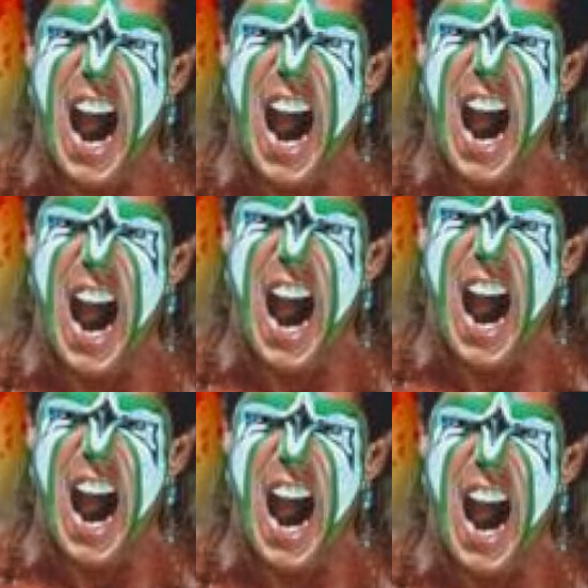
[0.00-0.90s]
Instead of pairing
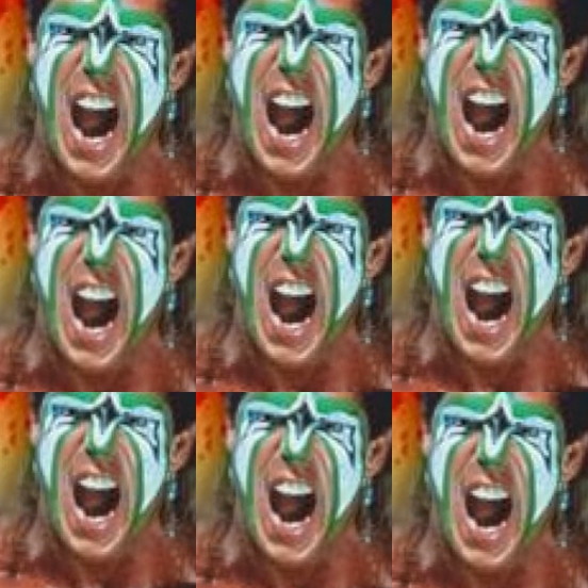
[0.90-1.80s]
them off in each corner, what if you
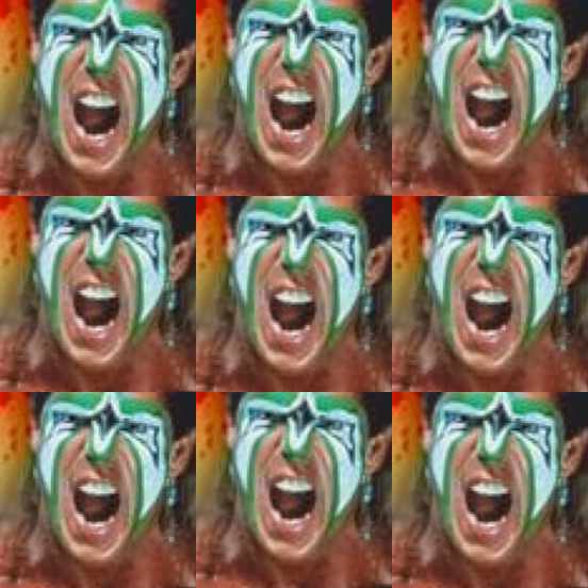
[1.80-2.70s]
did 4
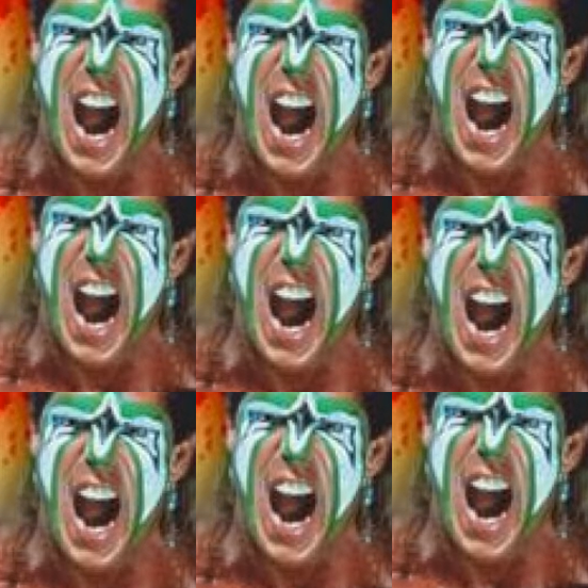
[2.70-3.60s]
rings and
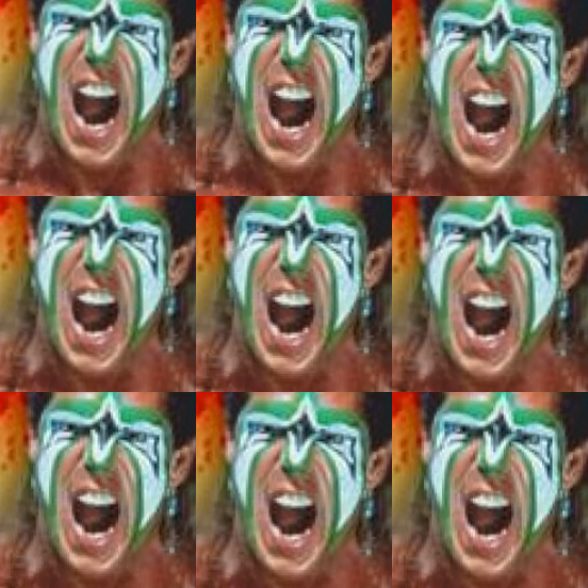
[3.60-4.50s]
had people
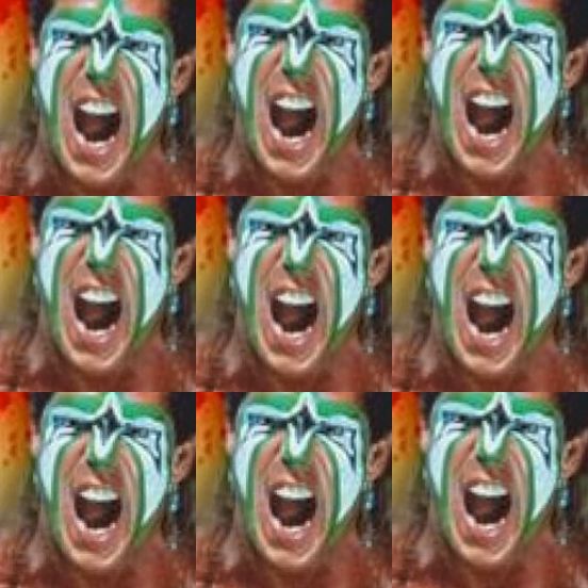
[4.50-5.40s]
sign up for
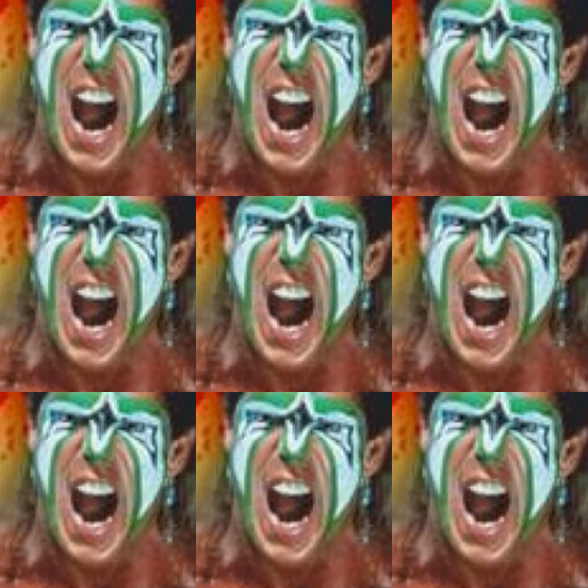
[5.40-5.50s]
different matches?